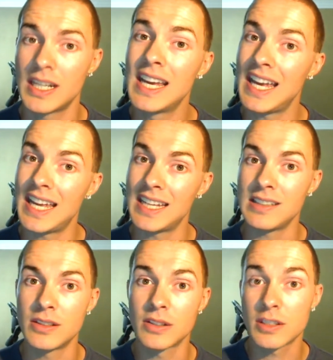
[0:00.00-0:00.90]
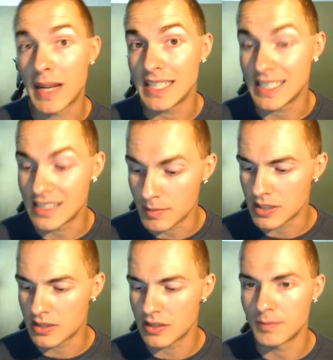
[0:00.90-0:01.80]
and yours might need to be
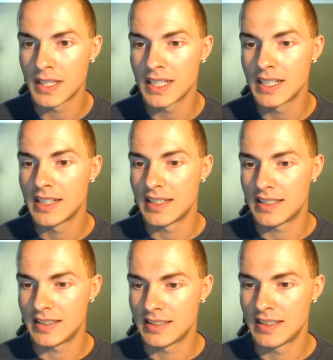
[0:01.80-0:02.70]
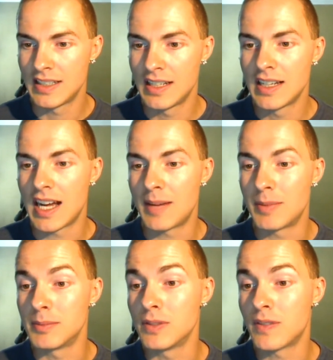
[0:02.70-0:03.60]
too. I'm going to
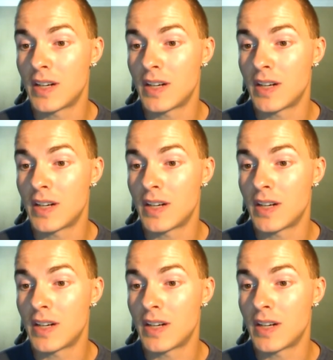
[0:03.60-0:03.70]
move on